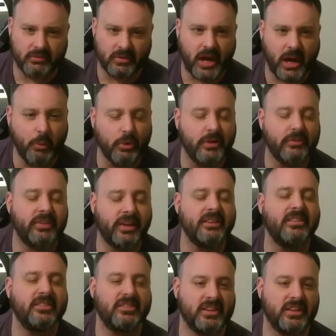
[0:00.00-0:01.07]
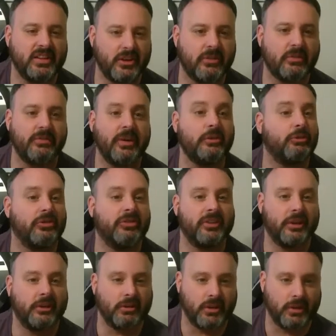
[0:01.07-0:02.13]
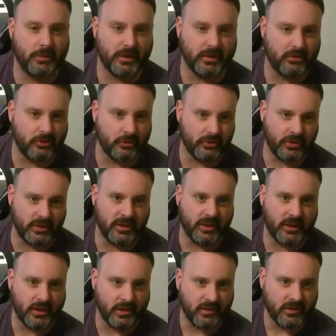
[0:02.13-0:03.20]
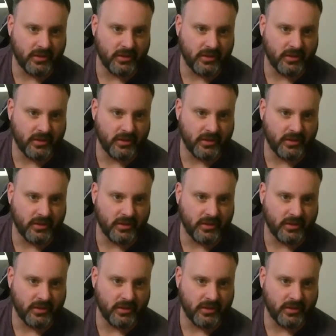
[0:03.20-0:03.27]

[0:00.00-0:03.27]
I would have liked to seen another veteran center come into the